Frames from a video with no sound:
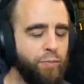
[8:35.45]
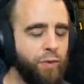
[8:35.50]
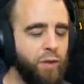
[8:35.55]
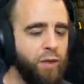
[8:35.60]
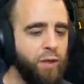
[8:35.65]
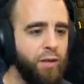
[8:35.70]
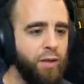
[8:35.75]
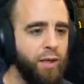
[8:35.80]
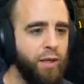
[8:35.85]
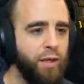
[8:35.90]

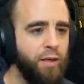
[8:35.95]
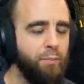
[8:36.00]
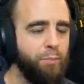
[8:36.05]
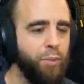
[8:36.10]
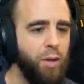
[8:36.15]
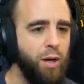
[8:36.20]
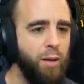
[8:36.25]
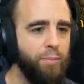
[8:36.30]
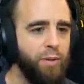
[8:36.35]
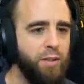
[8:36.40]
And then
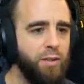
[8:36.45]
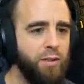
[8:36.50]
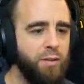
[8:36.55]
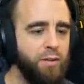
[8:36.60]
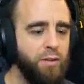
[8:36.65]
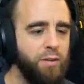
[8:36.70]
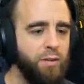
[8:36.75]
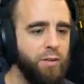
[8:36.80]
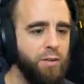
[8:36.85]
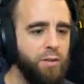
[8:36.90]
popping
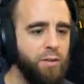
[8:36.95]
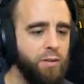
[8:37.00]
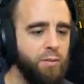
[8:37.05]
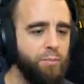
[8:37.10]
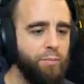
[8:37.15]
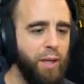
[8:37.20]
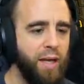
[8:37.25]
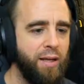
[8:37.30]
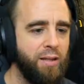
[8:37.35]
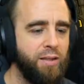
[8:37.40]

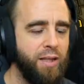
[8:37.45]
back